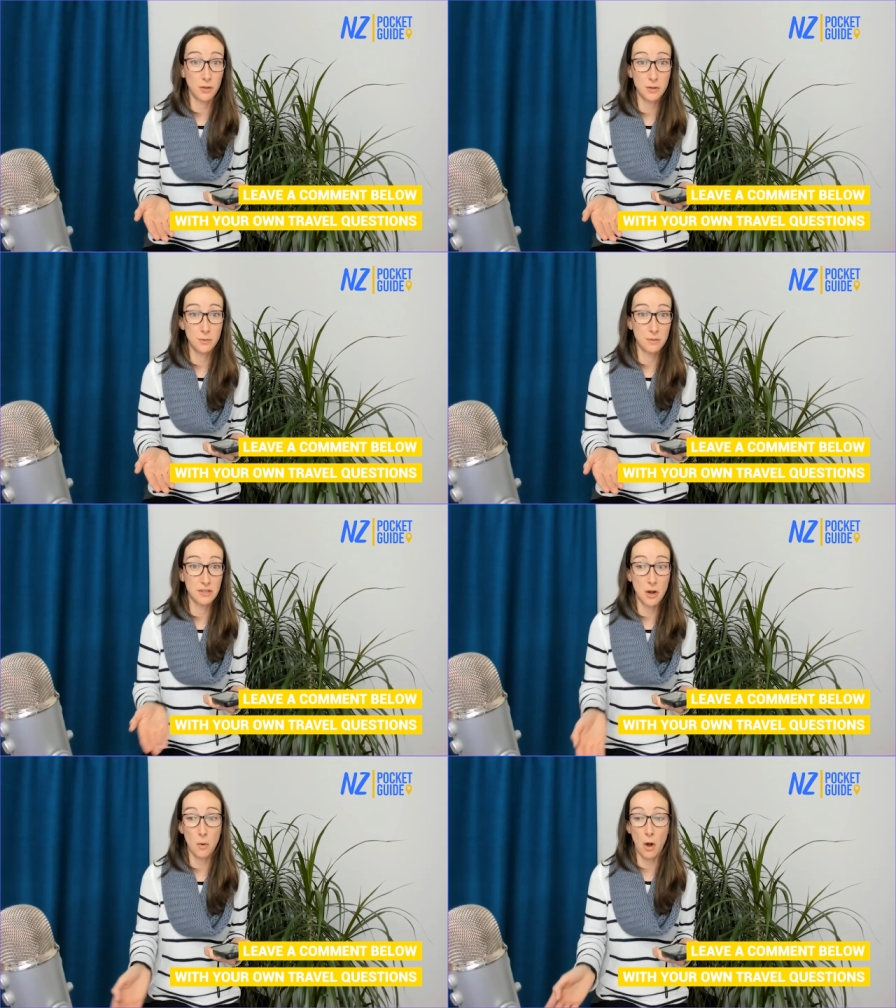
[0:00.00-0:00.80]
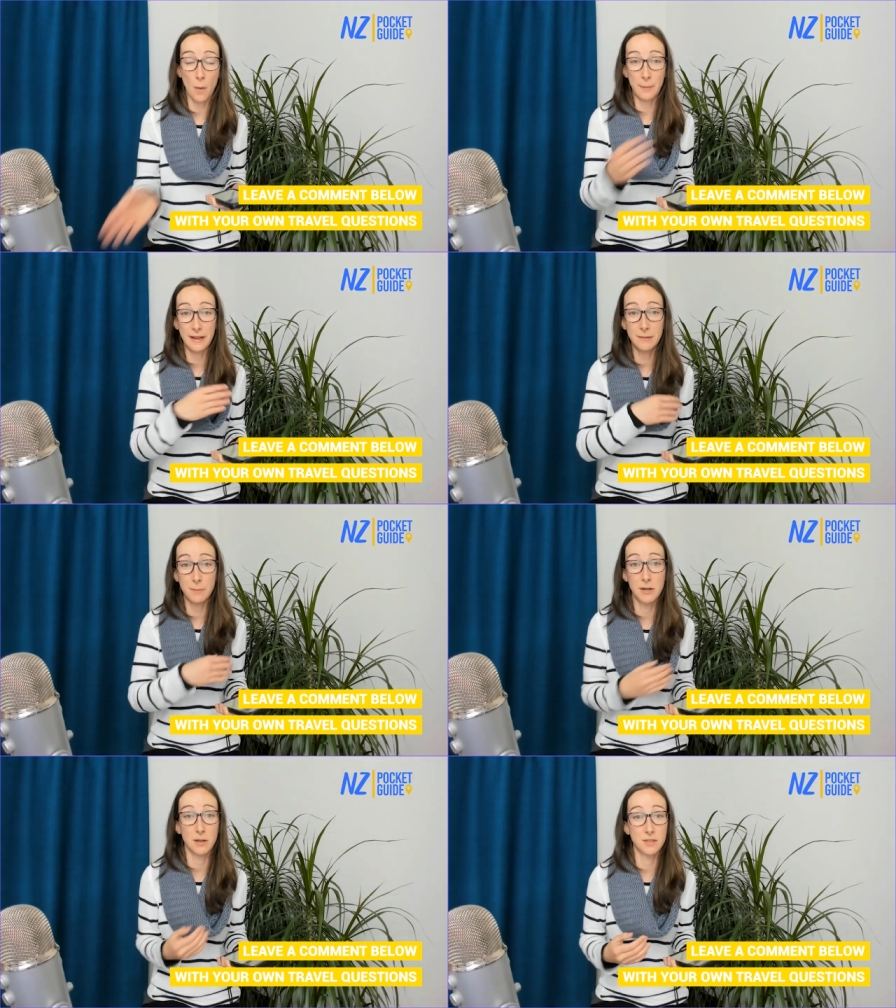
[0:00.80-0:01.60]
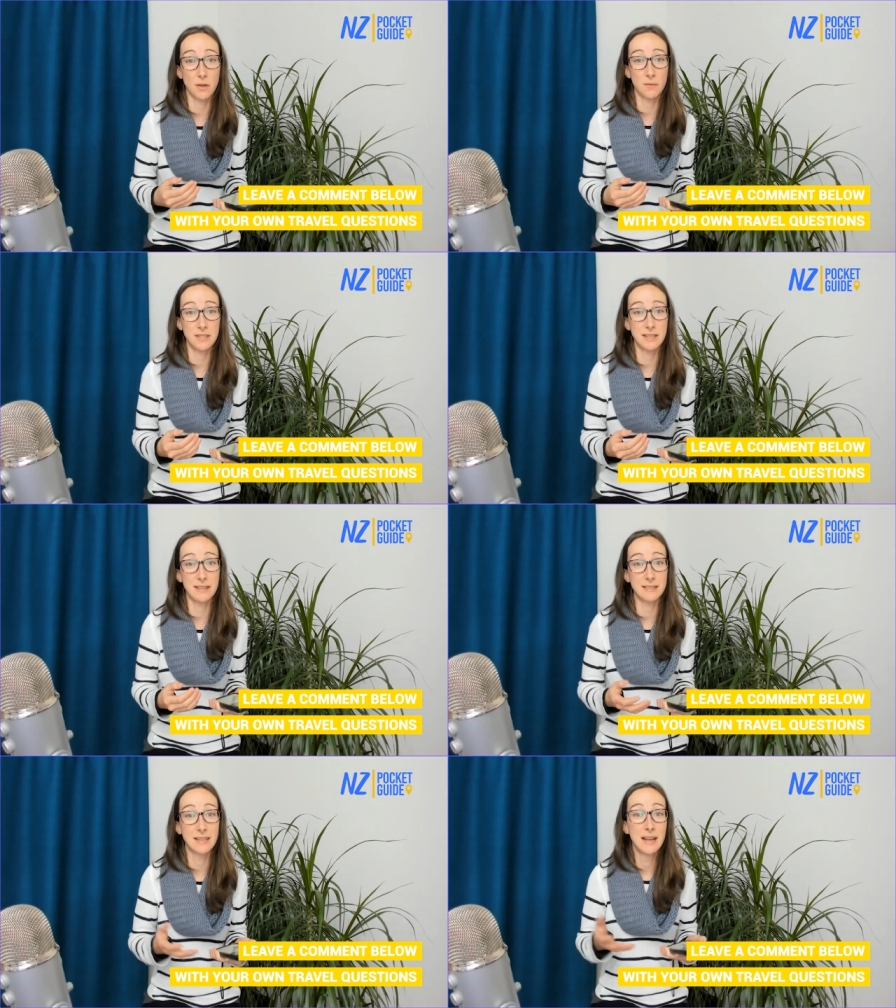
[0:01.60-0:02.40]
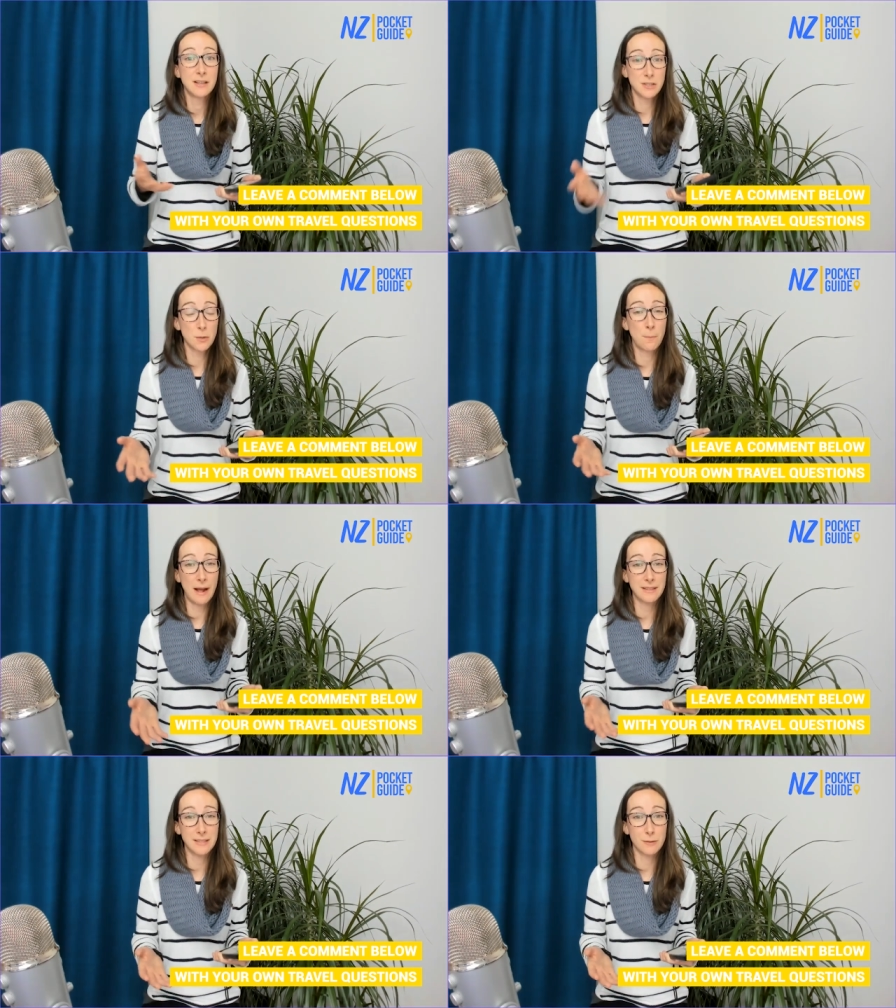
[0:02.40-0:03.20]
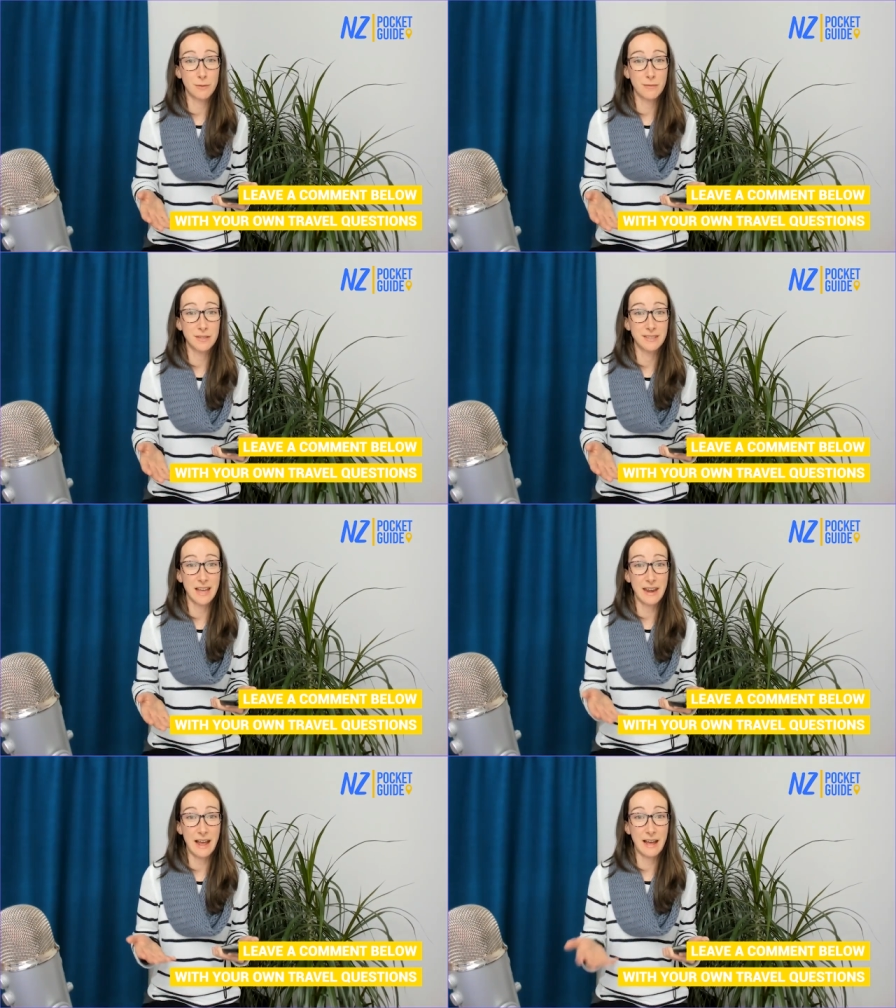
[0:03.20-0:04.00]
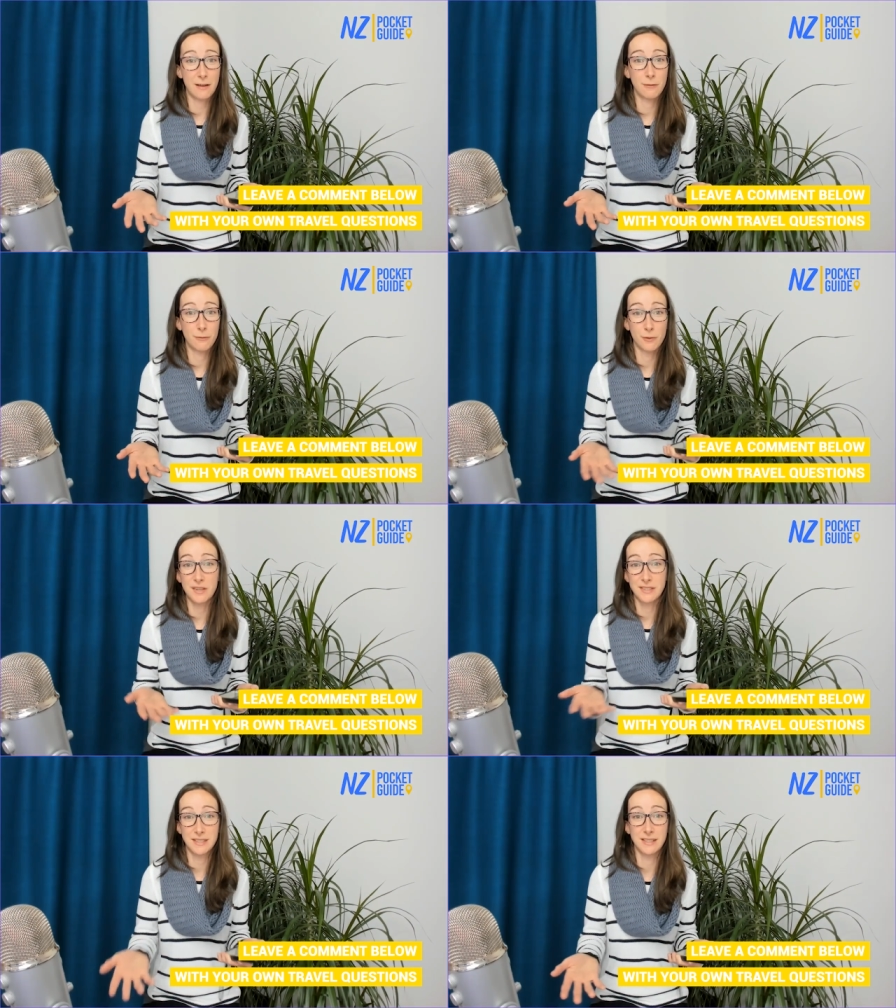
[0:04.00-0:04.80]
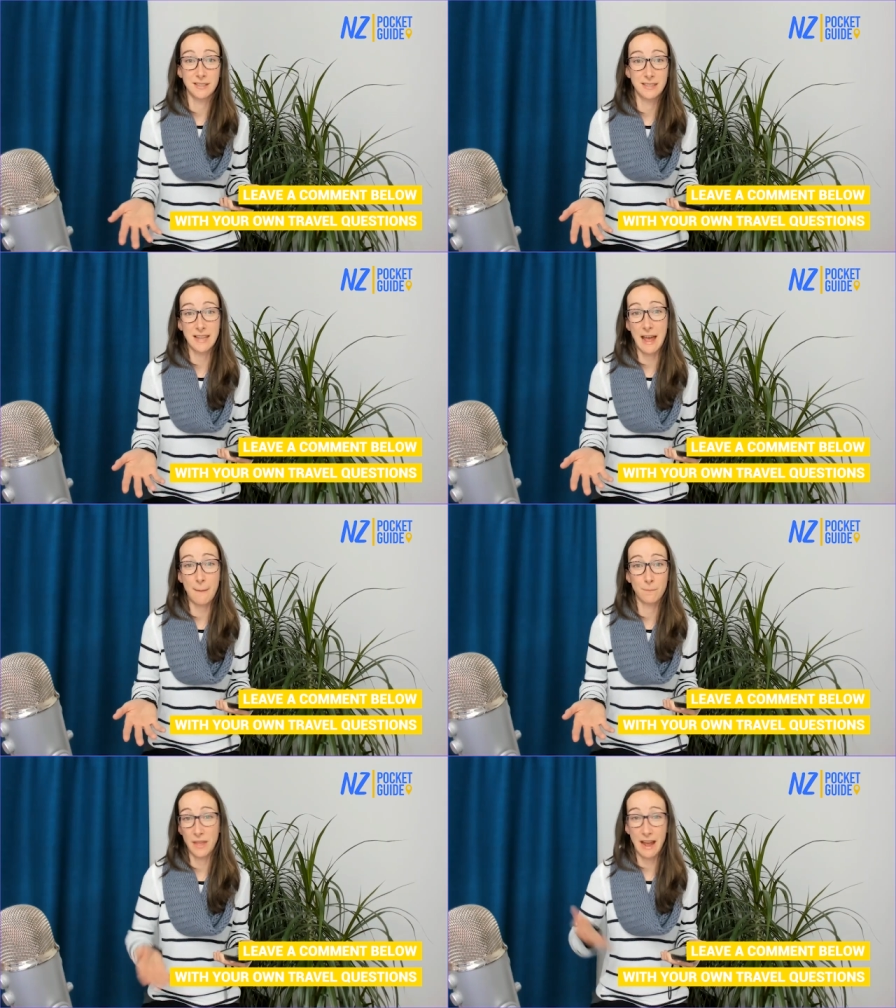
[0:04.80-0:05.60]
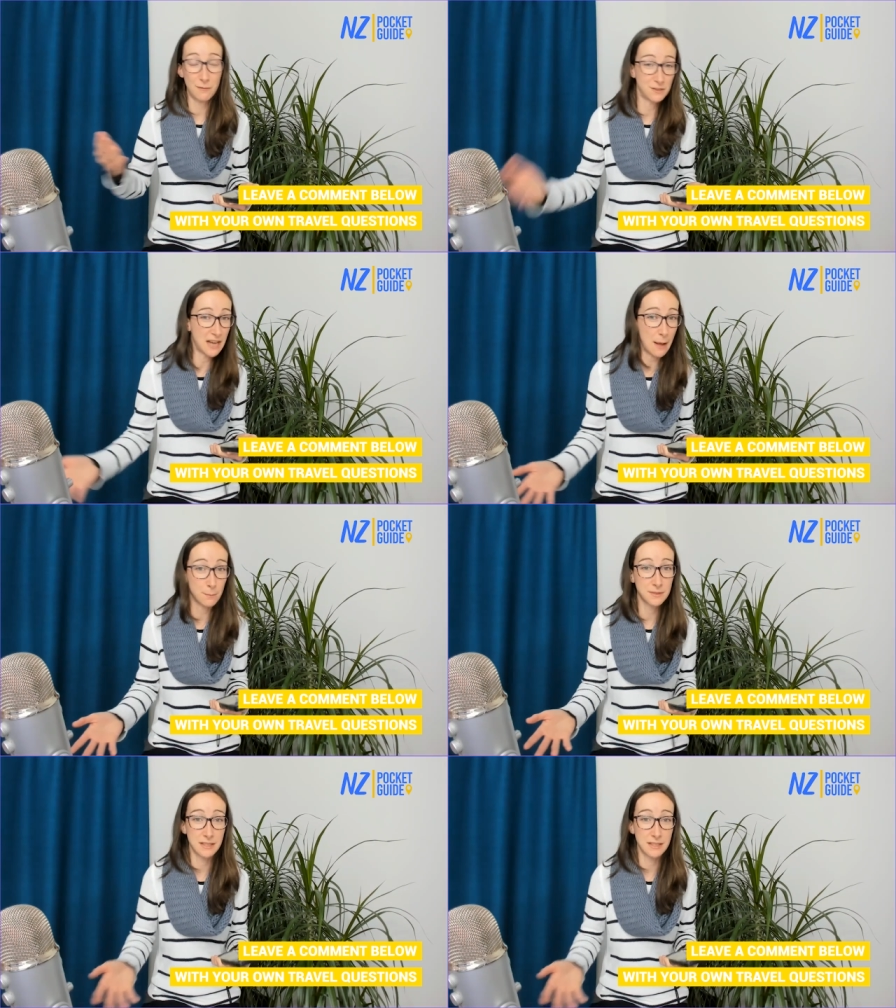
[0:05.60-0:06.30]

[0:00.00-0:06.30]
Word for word: you know, hop in, because obviously there's some parts of the rivers that are, for instance, they have dams.